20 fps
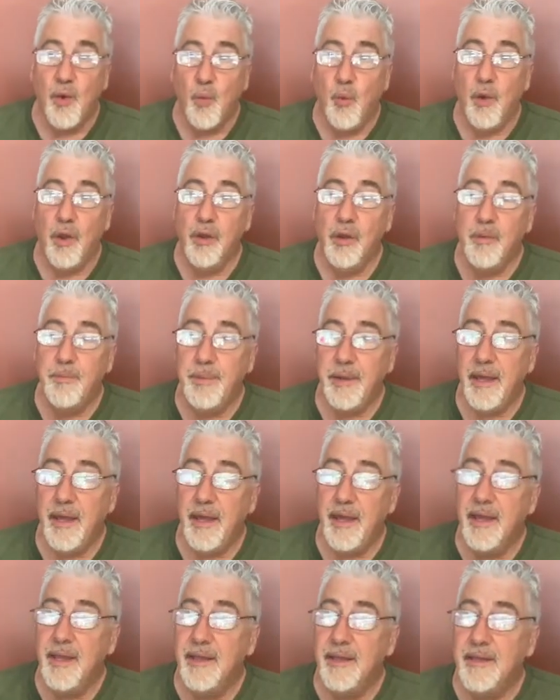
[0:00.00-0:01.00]
will
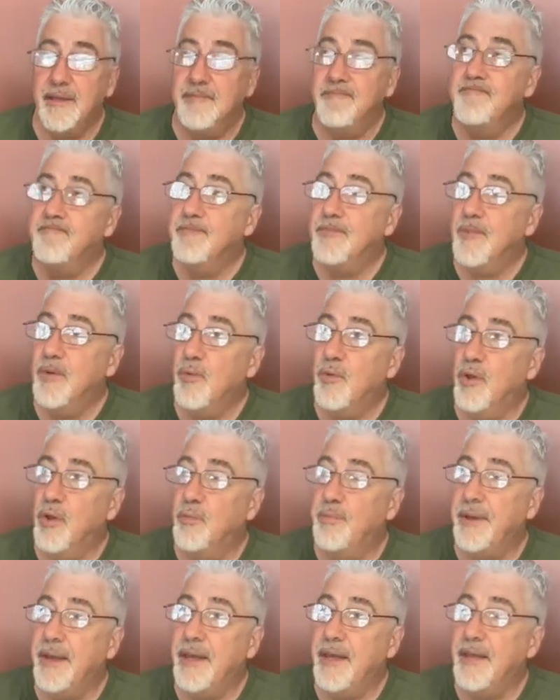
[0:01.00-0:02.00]
be
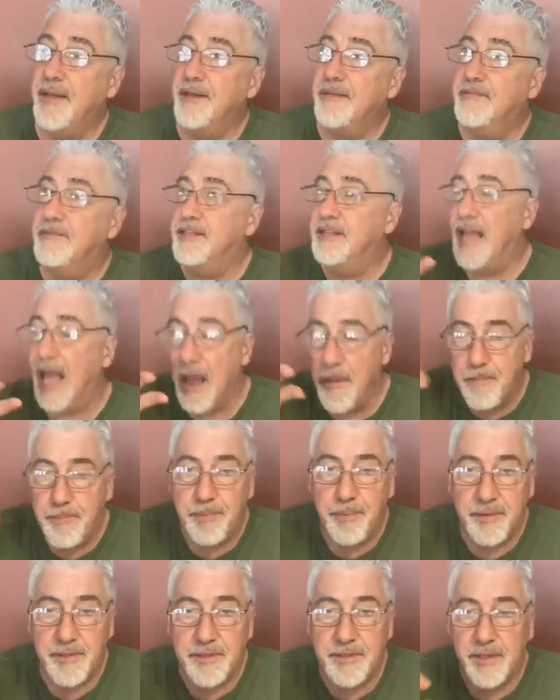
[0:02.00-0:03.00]
will be
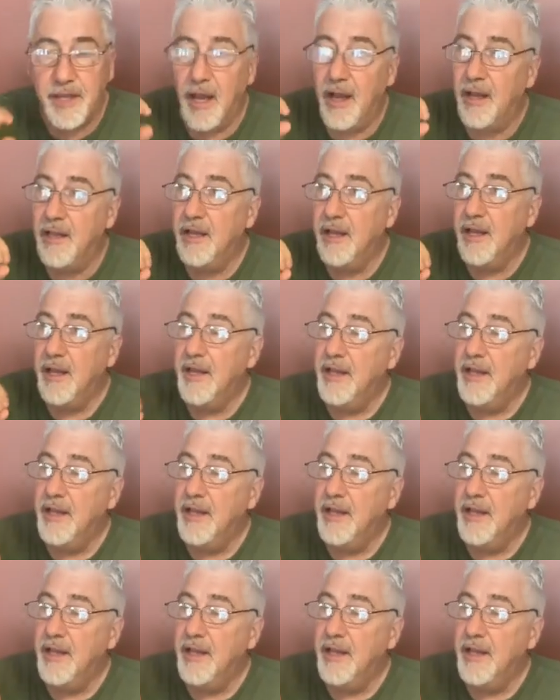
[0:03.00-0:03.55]
tempered uh,